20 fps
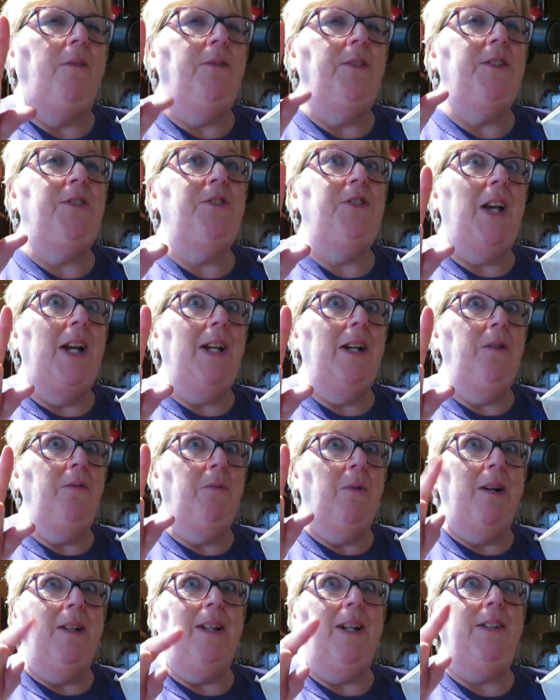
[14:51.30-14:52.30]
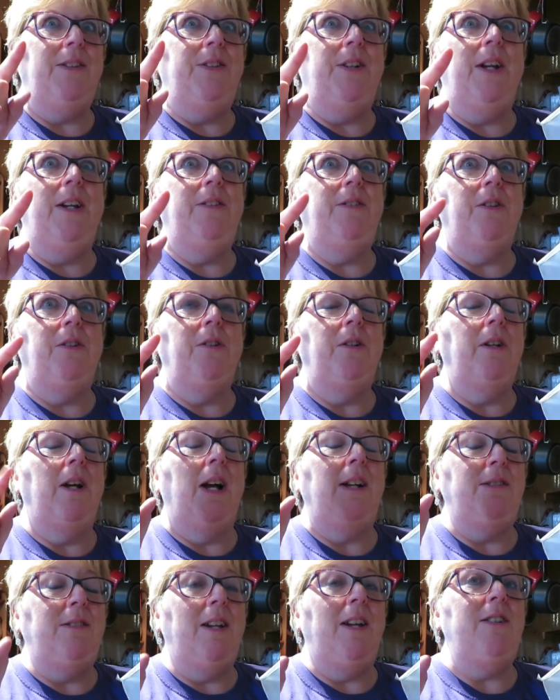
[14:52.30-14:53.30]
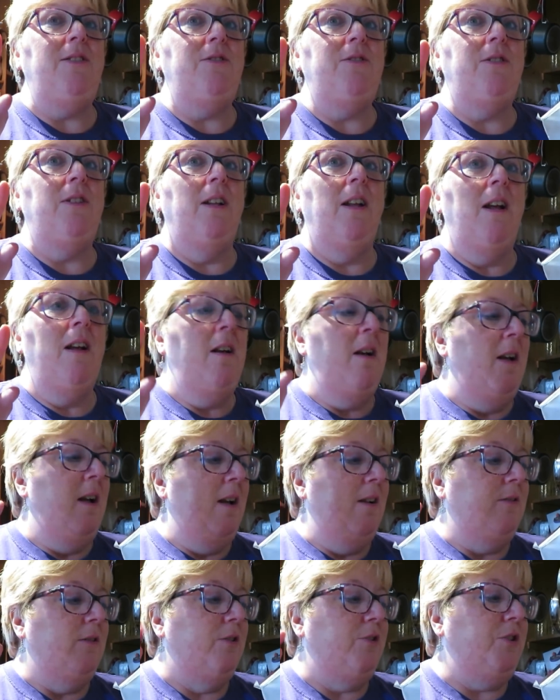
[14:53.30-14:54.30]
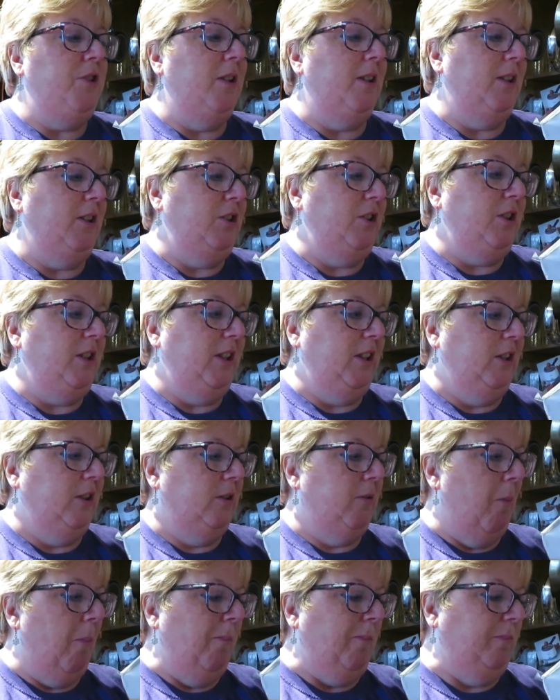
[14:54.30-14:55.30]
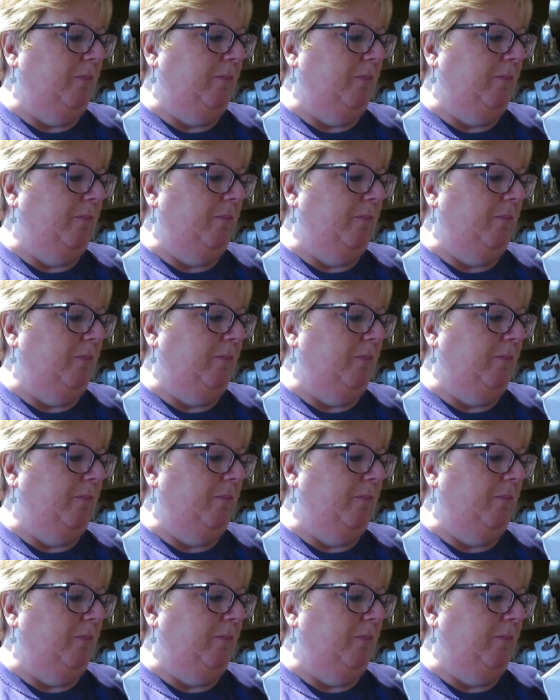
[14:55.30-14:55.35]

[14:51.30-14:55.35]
The second one, I taste the chili cheese.